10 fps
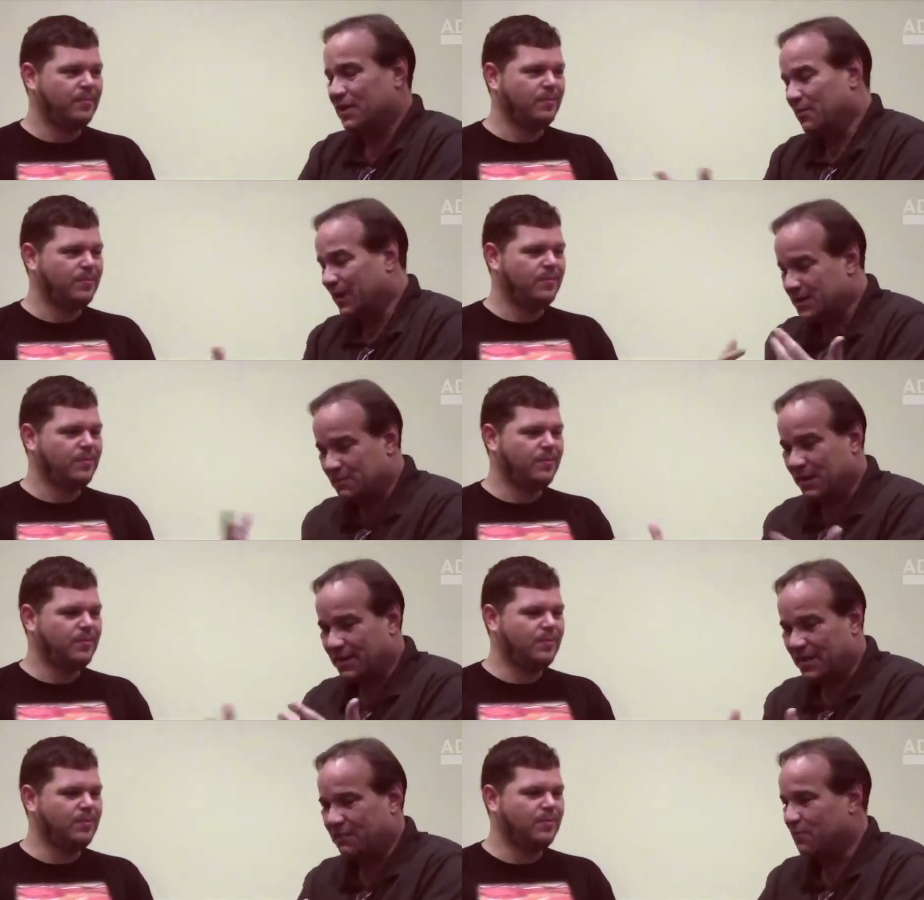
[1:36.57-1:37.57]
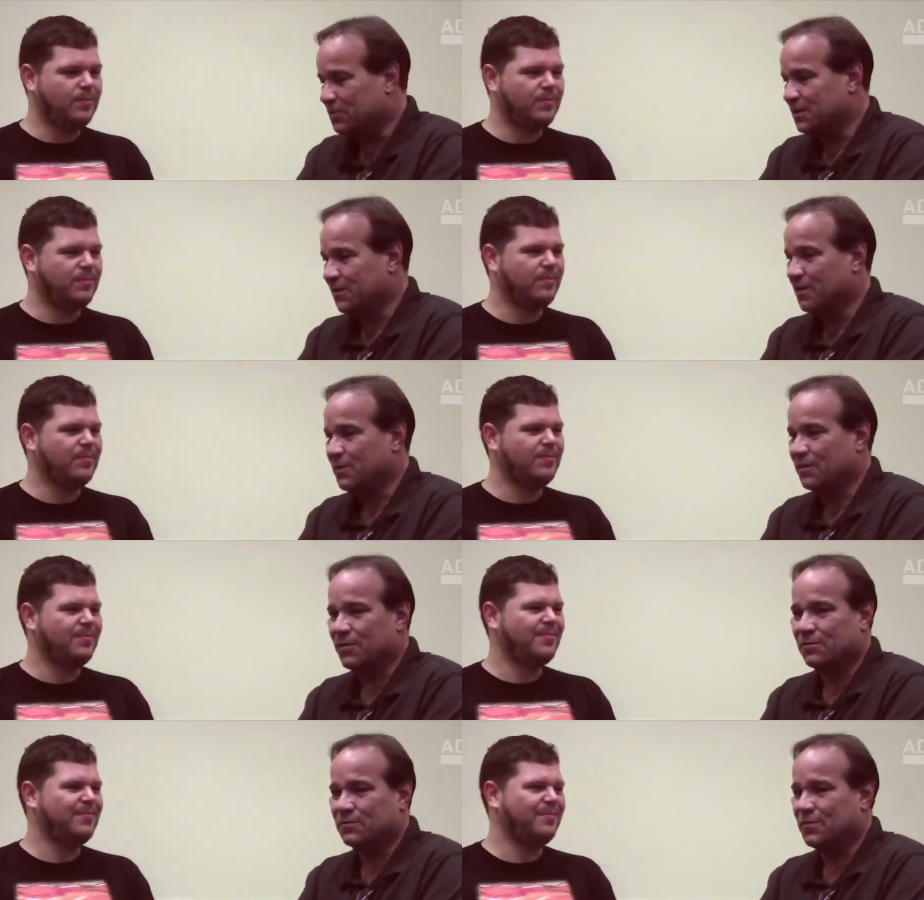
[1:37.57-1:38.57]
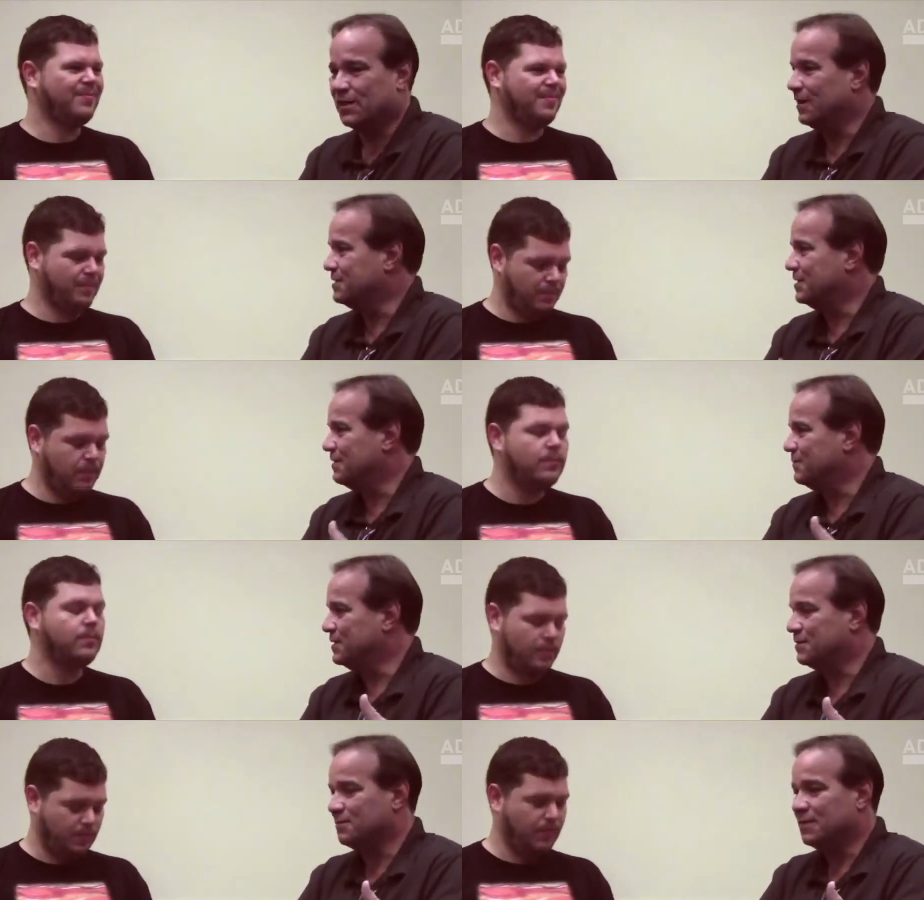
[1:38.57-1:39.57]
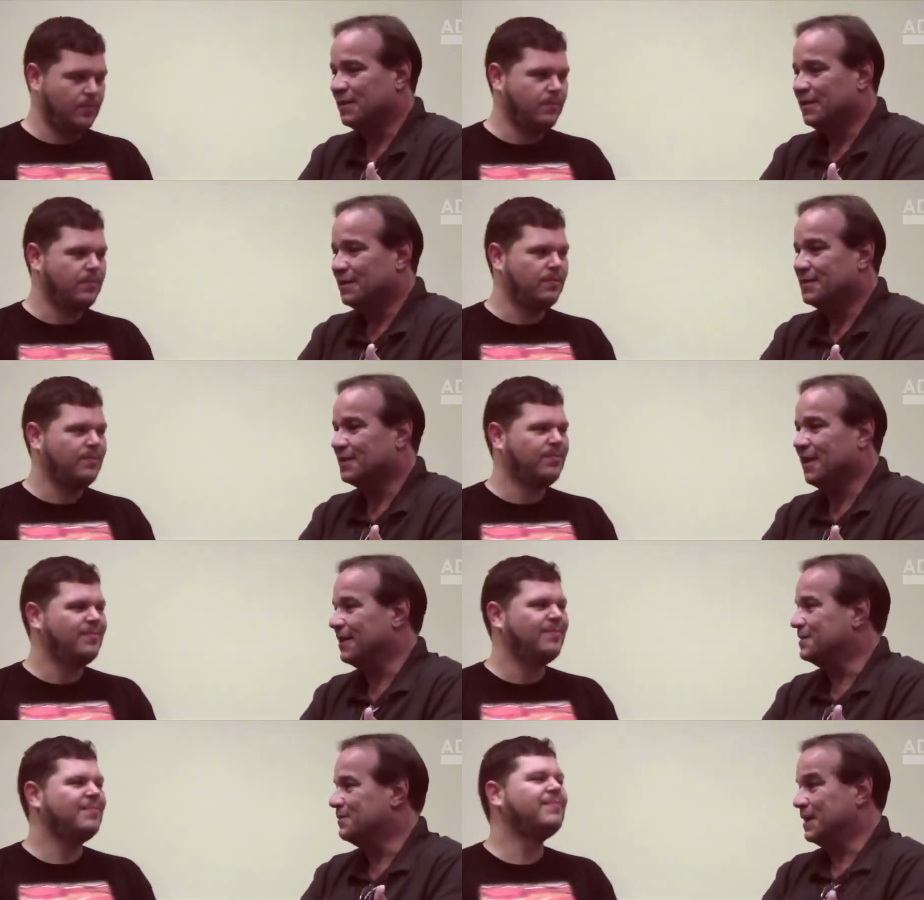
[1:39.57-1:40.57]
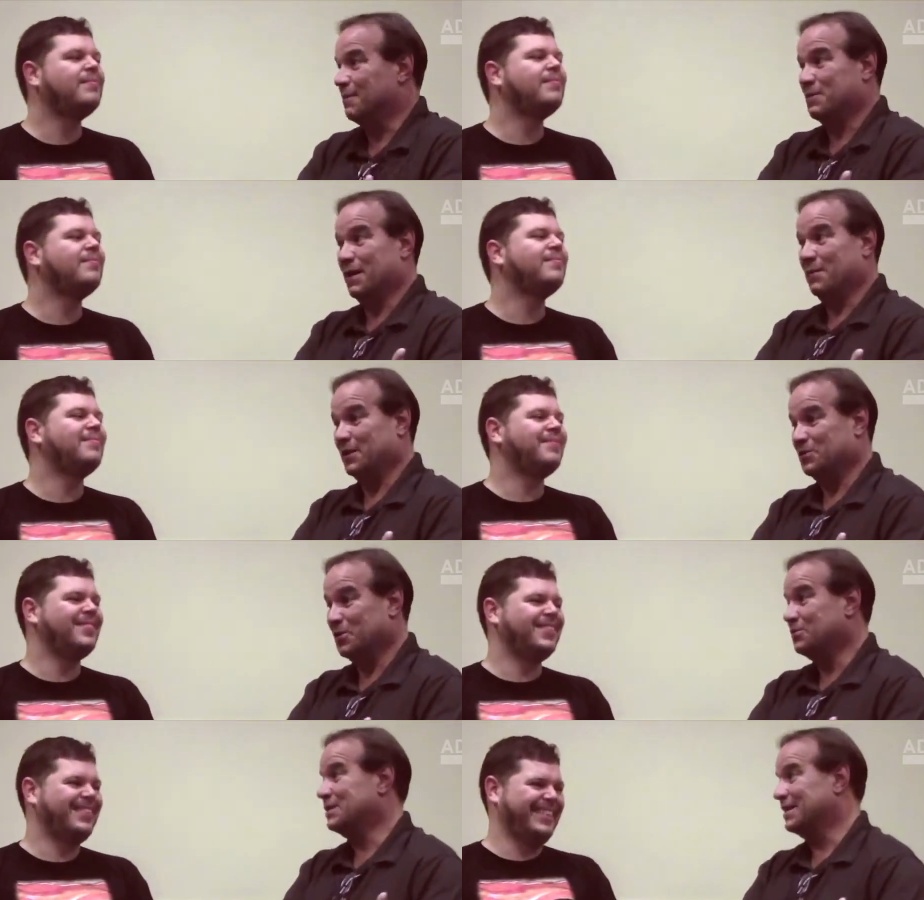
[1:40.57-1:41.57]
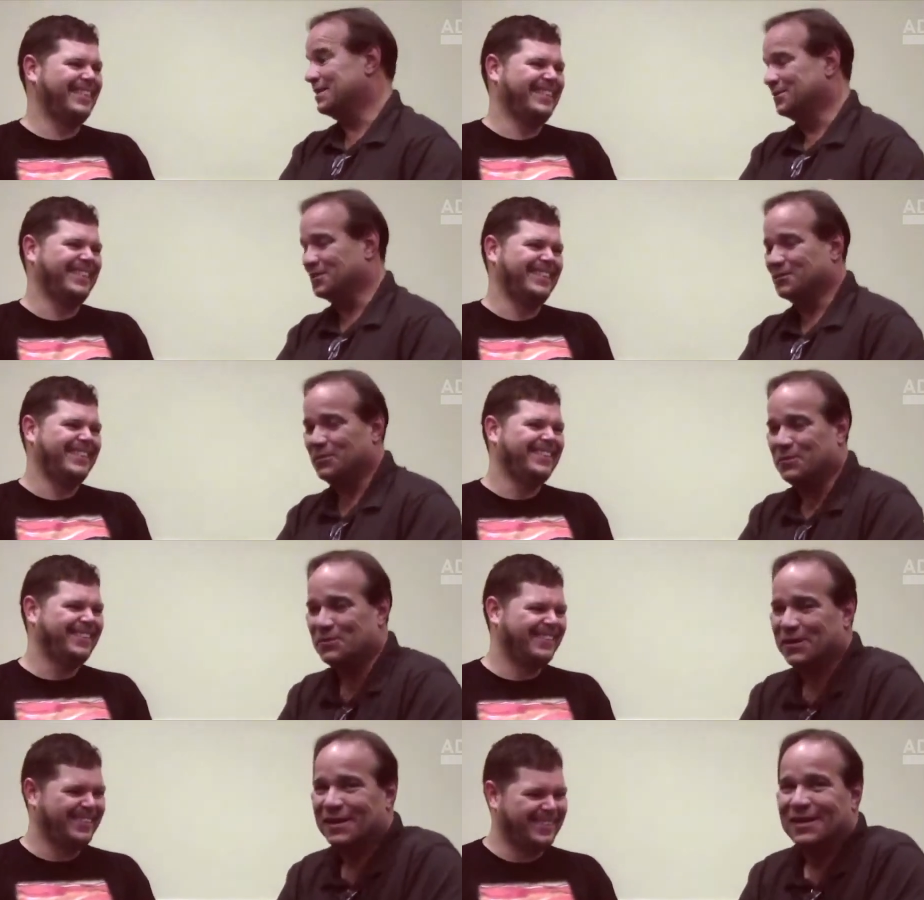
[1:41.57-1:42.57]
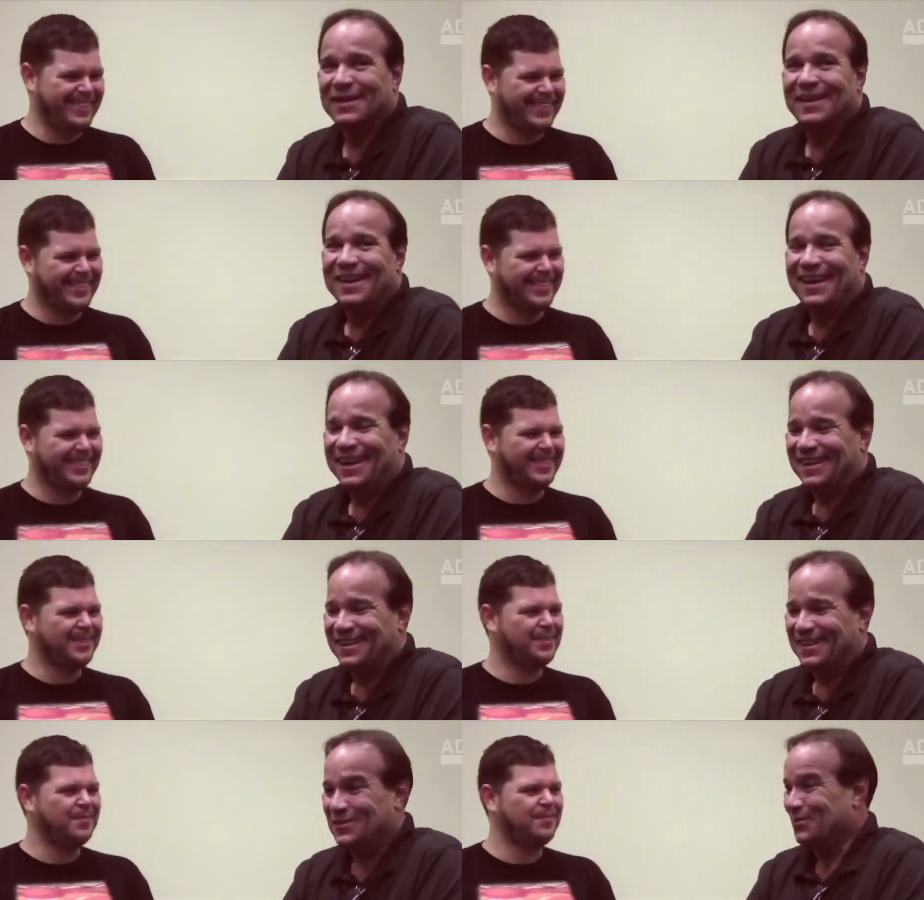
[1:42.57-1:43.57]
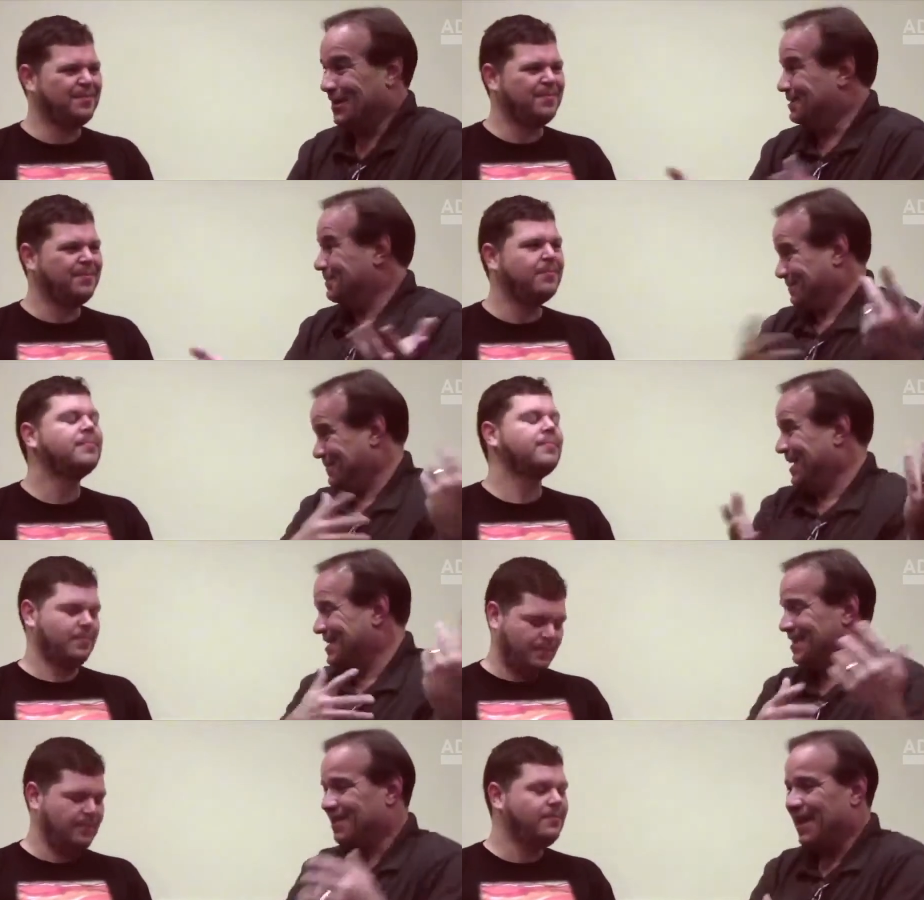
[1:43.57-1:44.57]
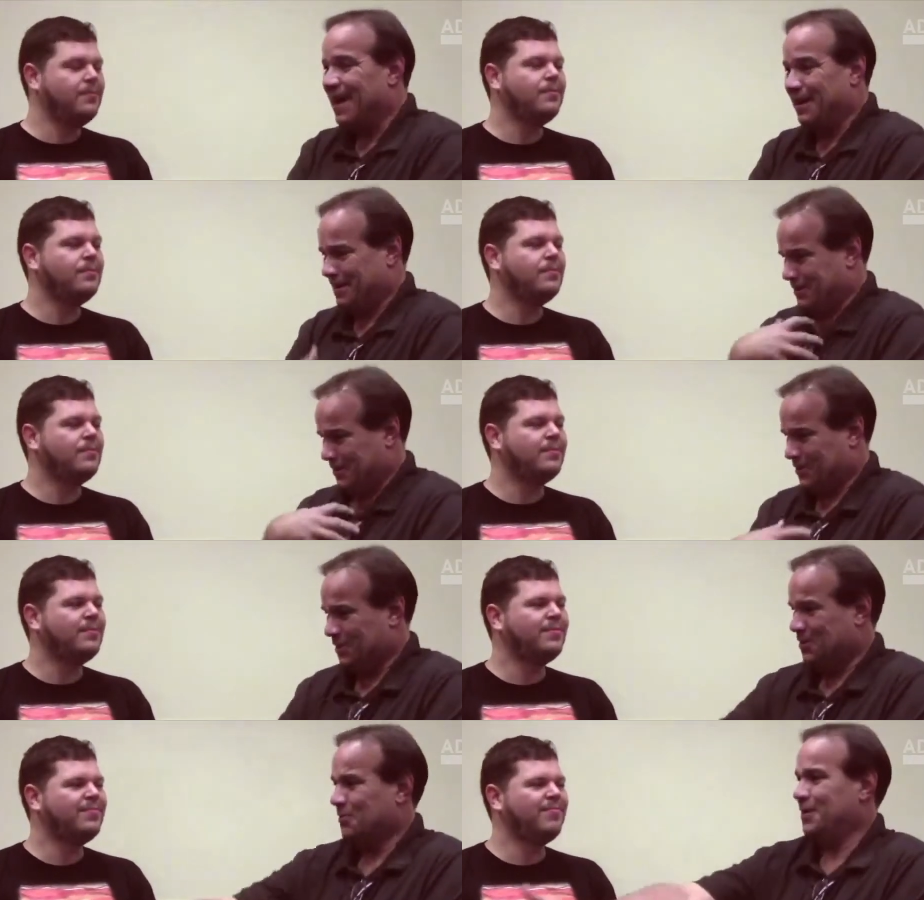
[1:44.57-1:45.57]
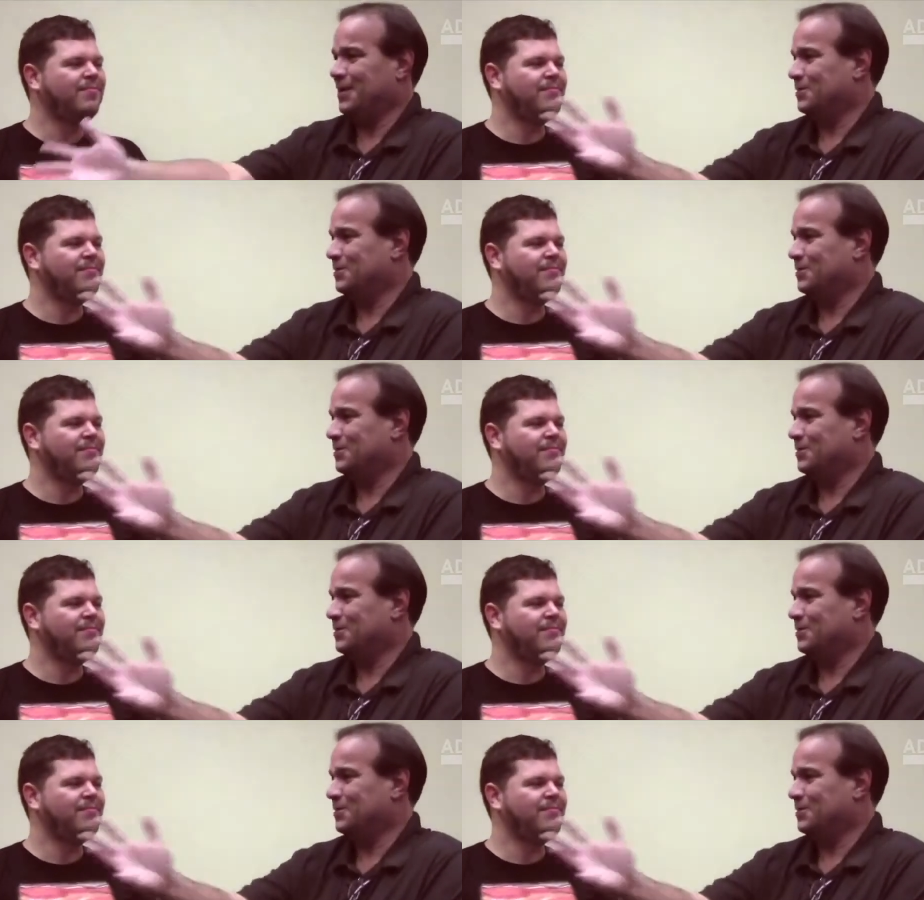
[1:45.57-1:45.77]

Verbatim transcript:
Speaker 1: Anyway, I did my thing. Fortunately, Harmony Gold was very nice to give me some slides of the upcoming show Sentinels that we were doing, and uh, so I. I did that, and a security